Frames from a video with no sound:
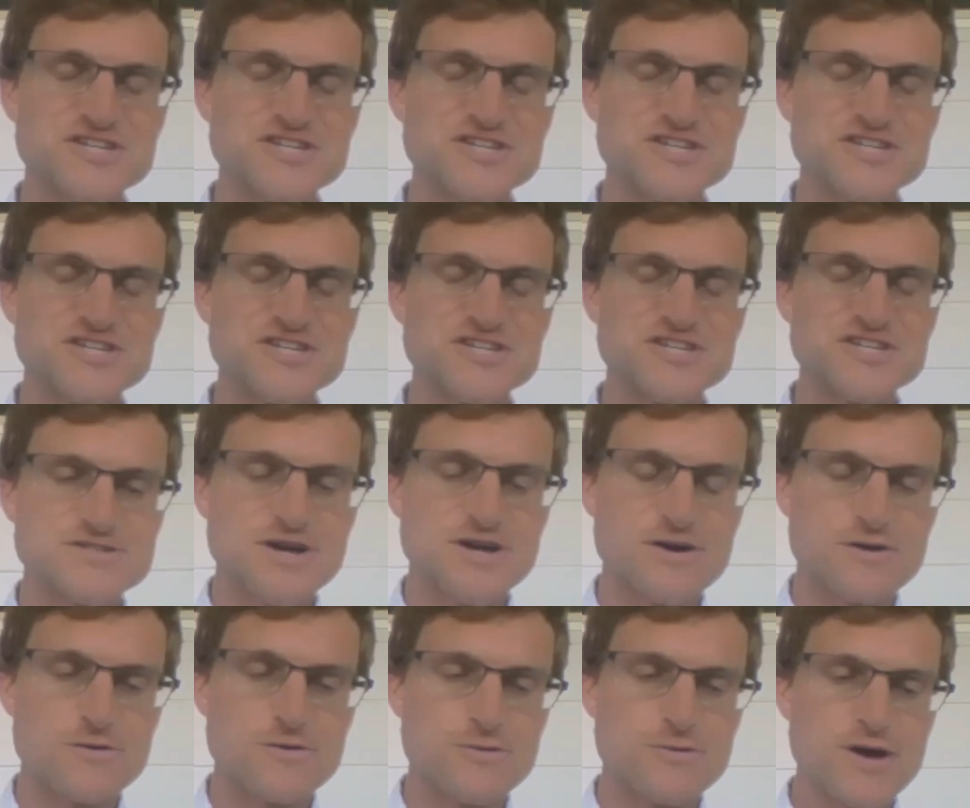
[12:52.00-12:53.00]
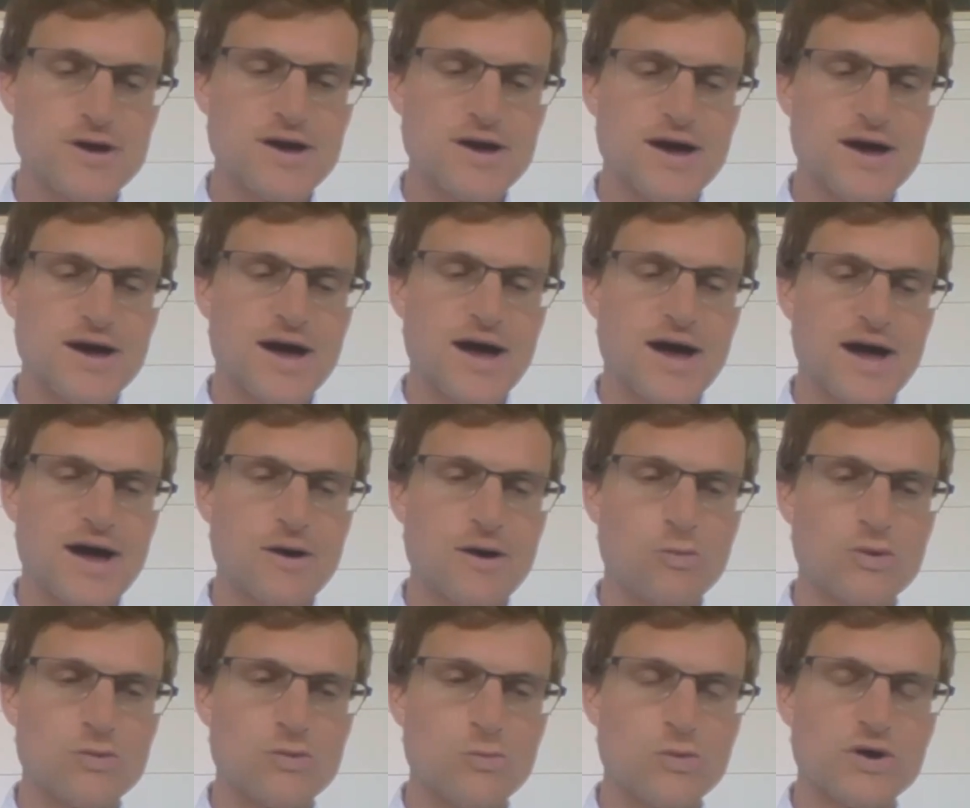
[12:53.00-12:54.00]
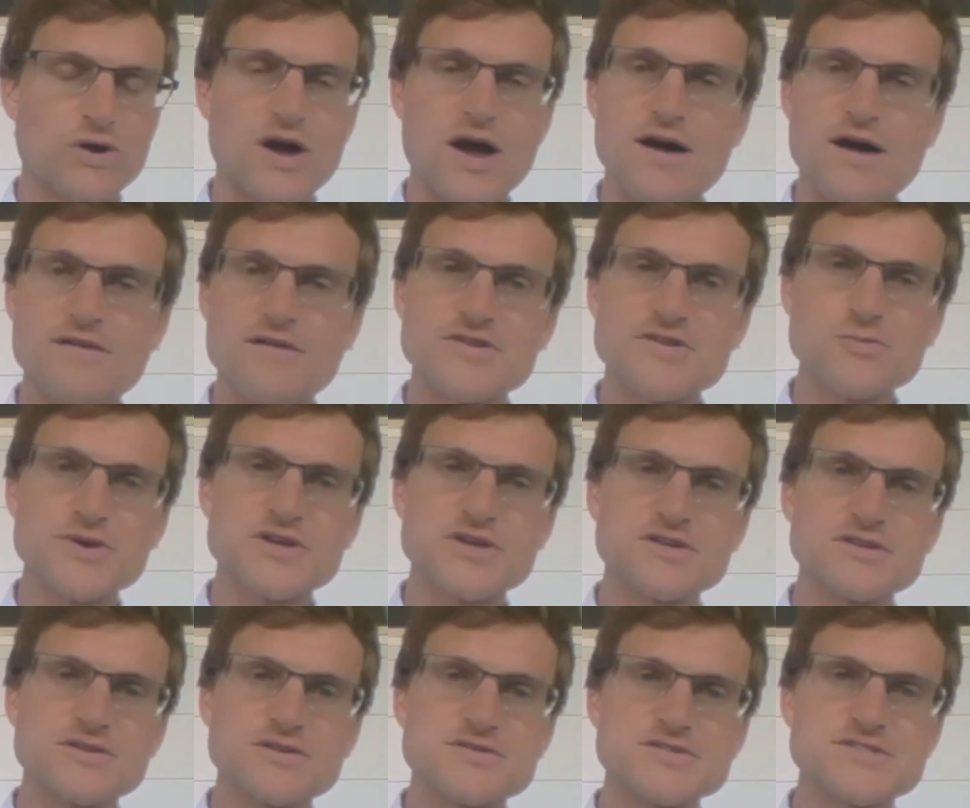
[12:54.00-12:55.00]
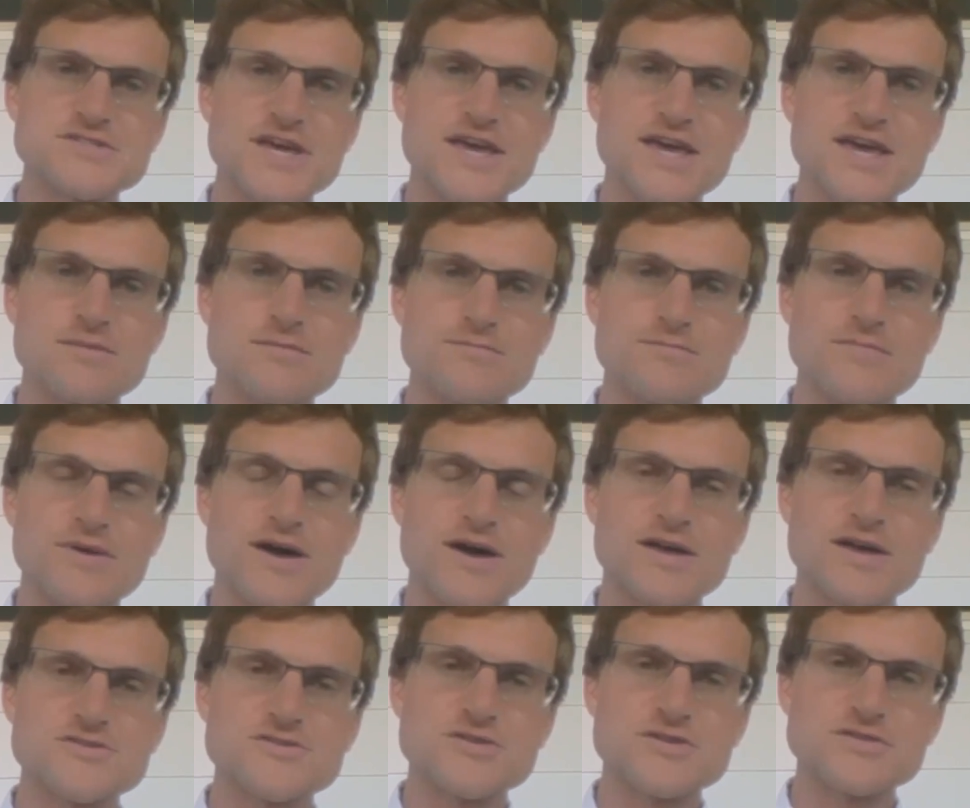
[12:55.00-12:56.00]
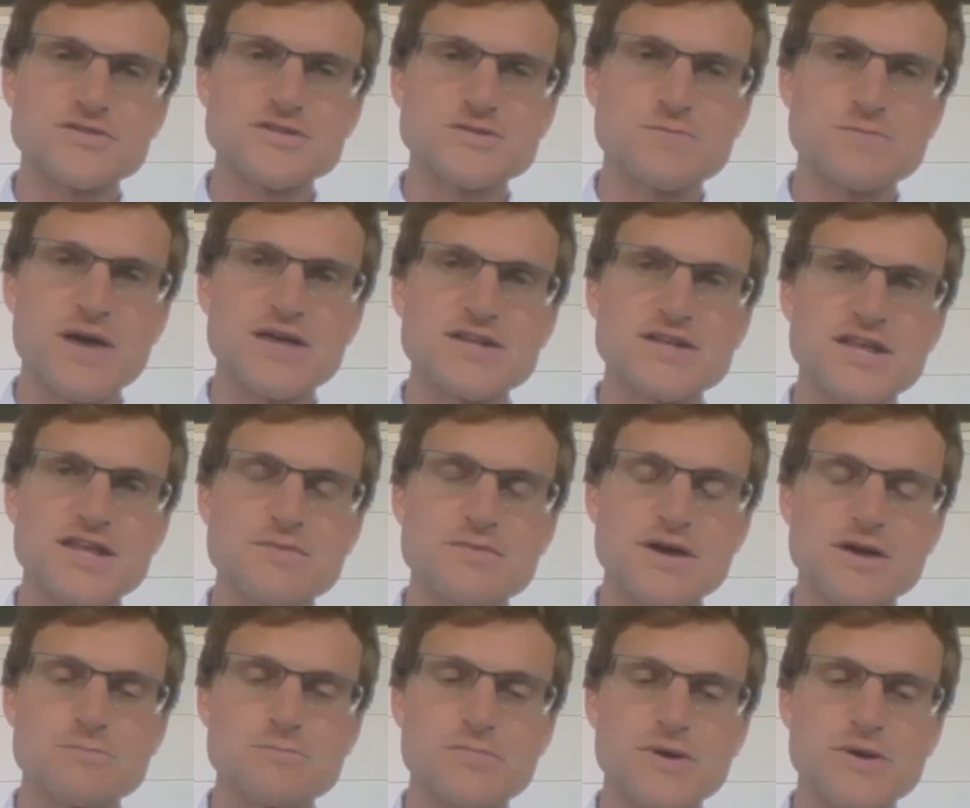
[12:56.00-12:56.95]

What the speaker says: and so we're confident we can do the same during this pandemic.